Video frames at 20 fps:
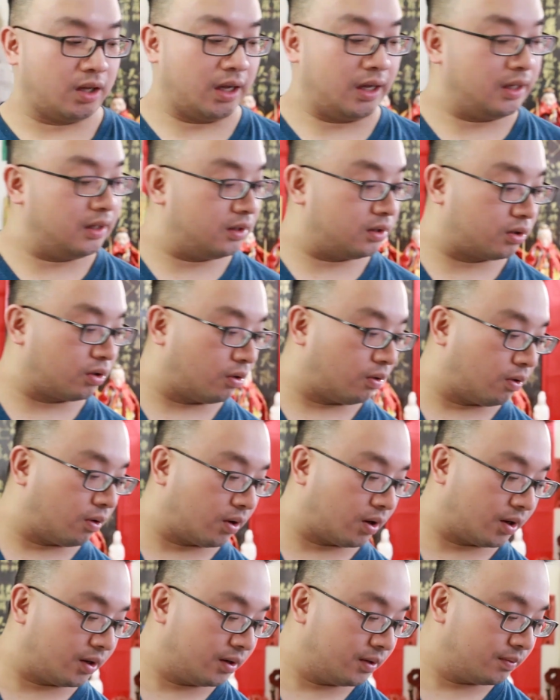
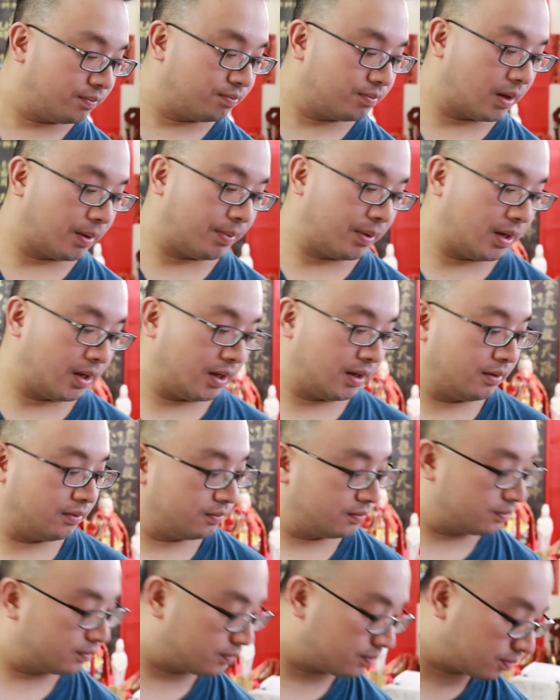indoor, maybe
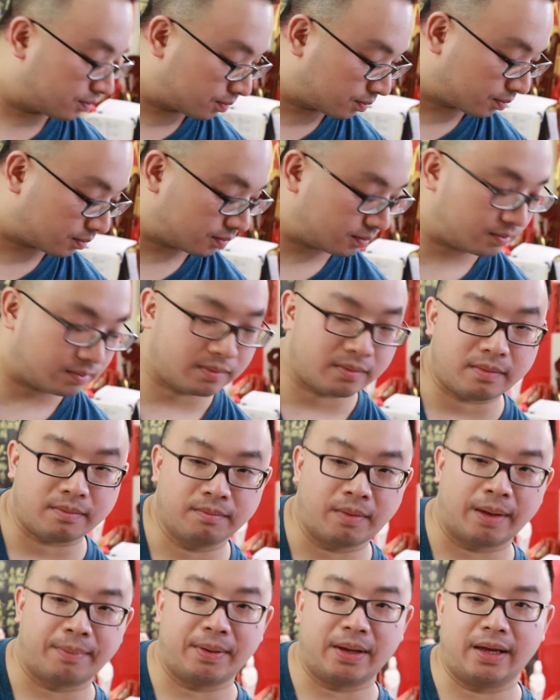
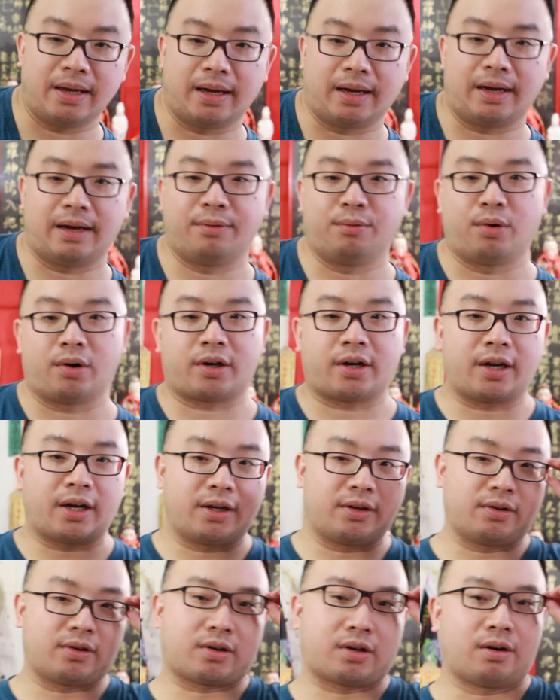working
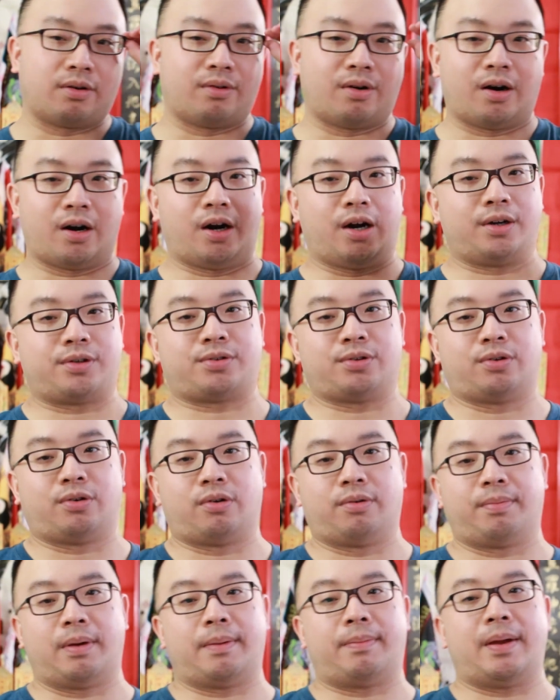in your garage,
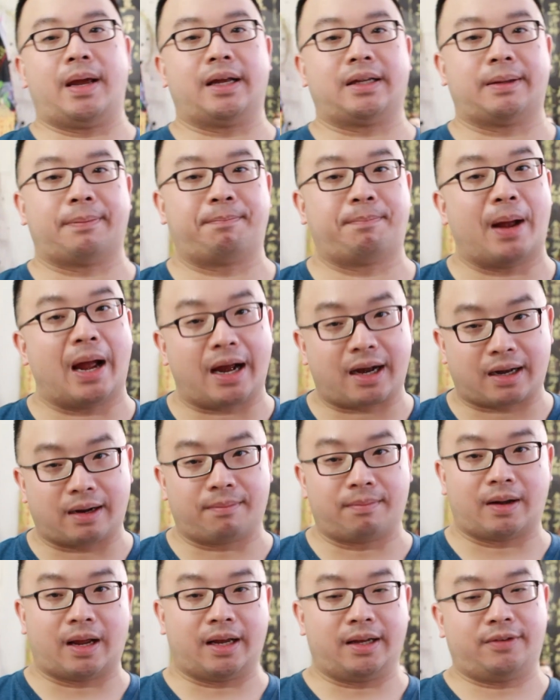or maybe as a
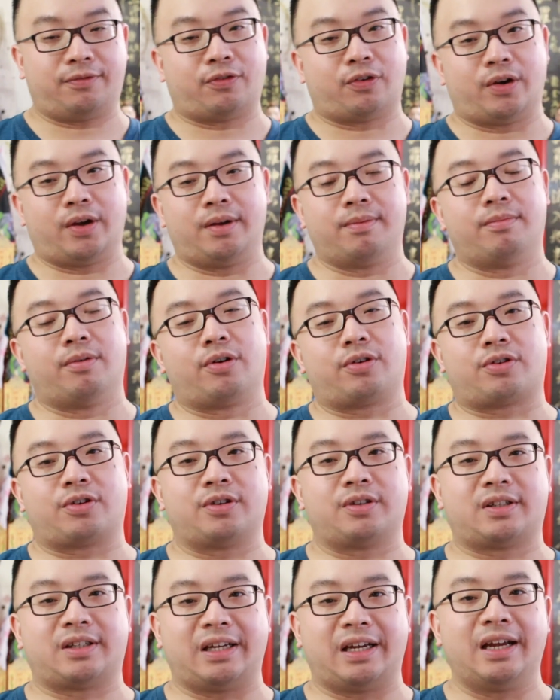backup light for
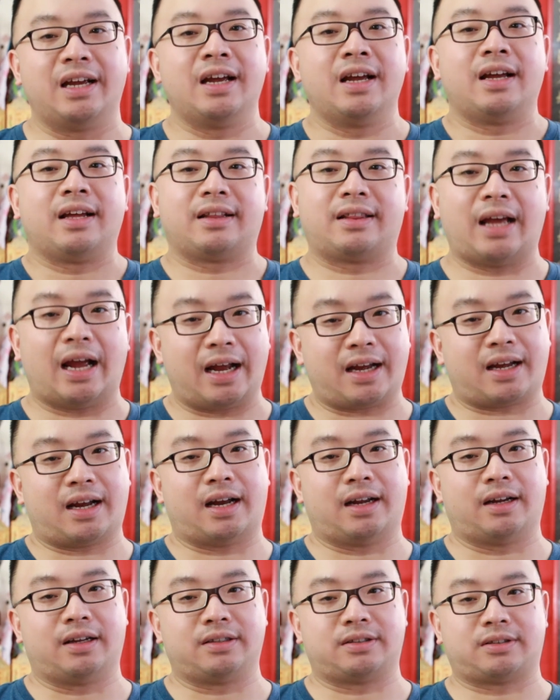emergency, that
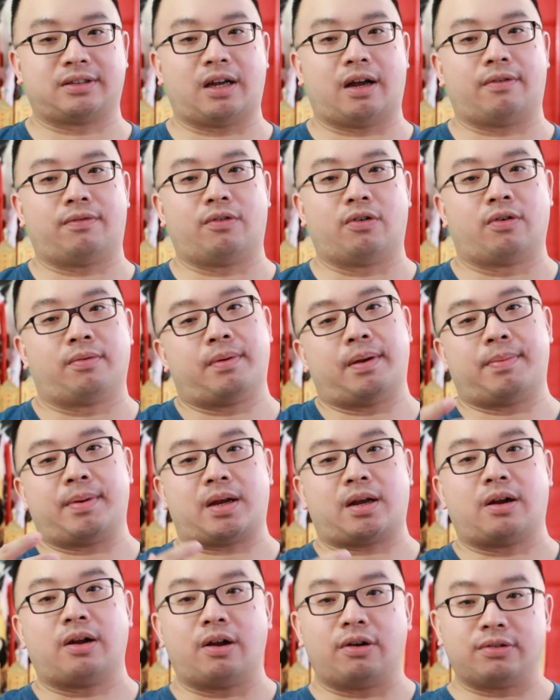kind of stuff, or maybe
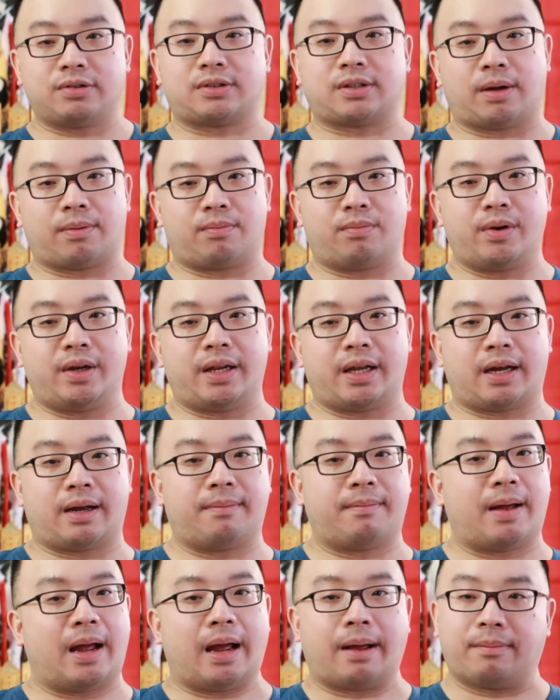close-up reading
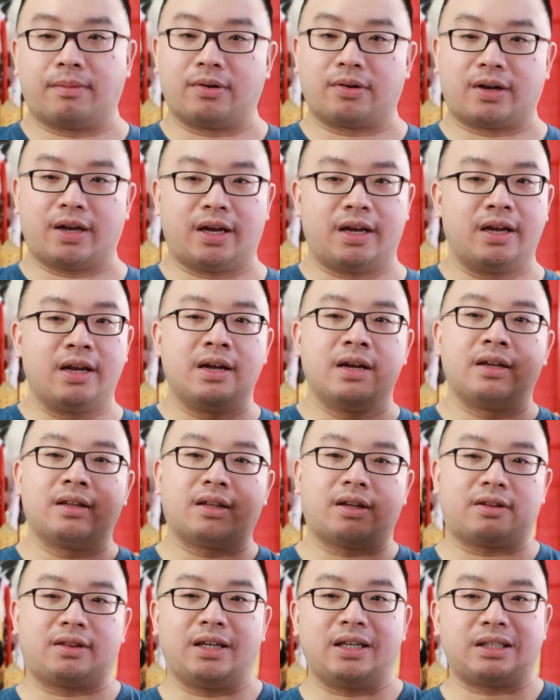a map. Okay,
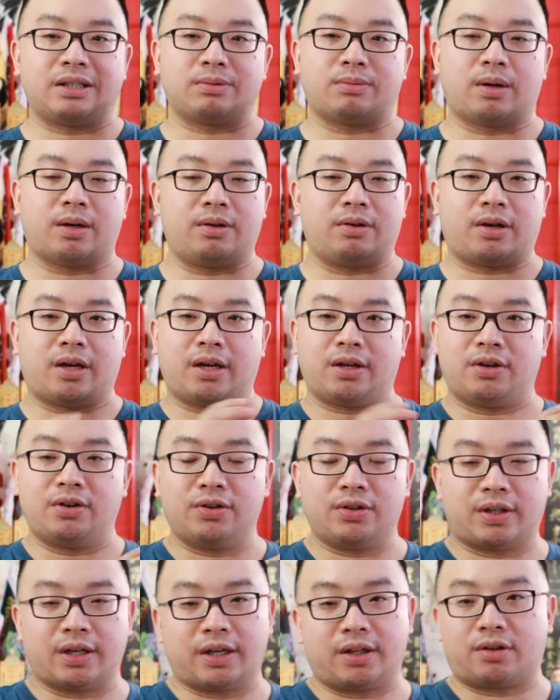now this one you can
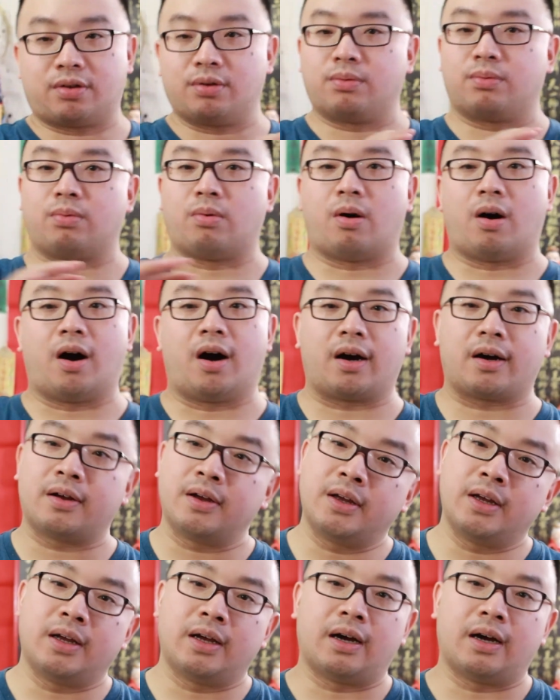use it to walk